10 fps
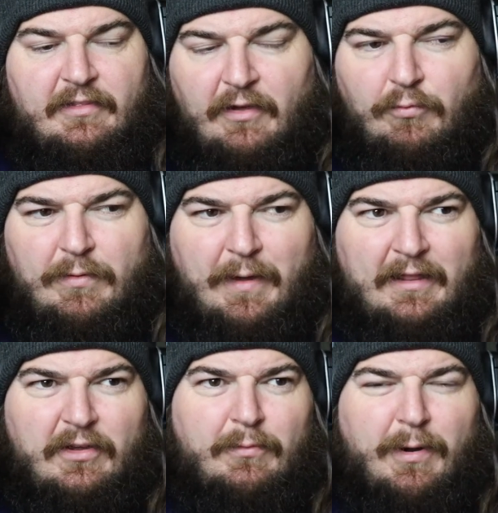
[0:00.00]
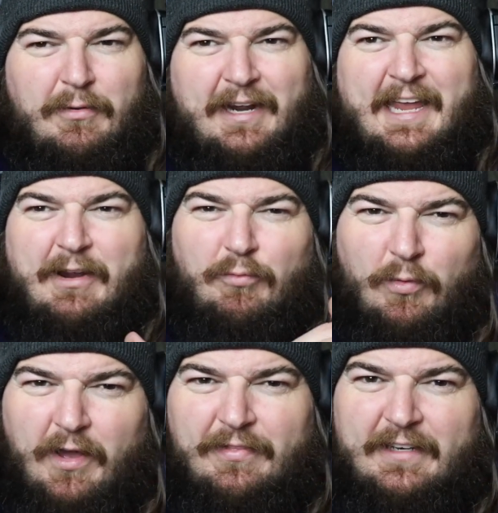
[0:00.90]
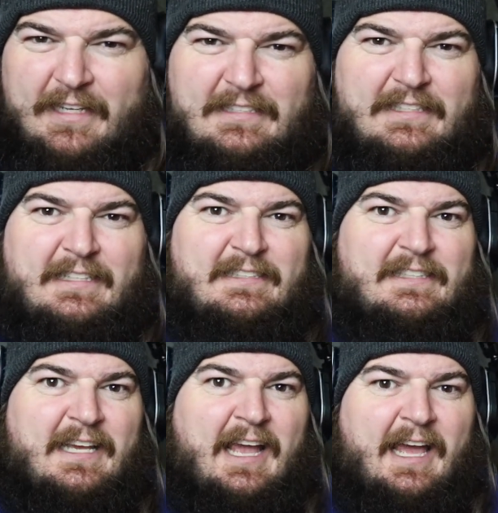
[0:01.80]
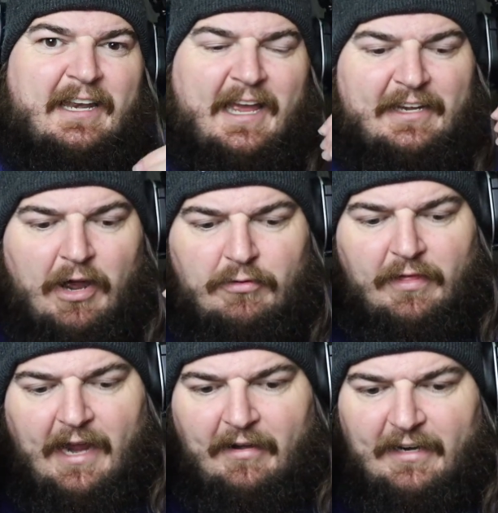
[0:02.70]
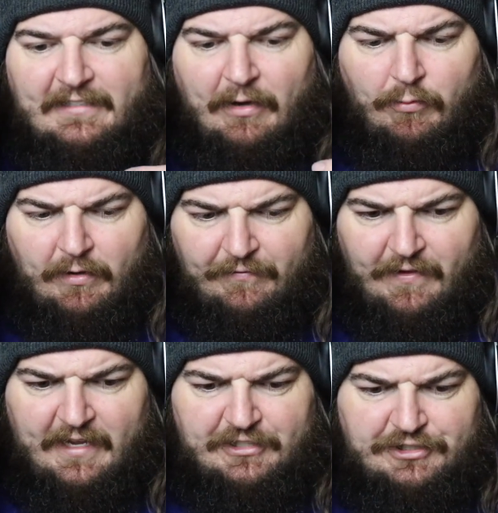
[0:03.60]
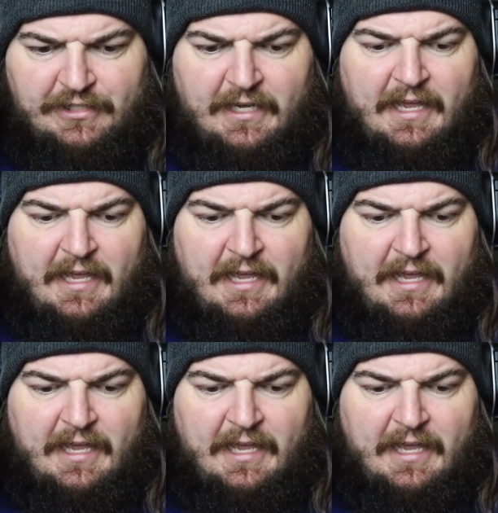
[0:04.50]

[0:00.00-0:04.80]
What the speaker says: With my little boat, I can't run the distance and go to the areas I want to fish.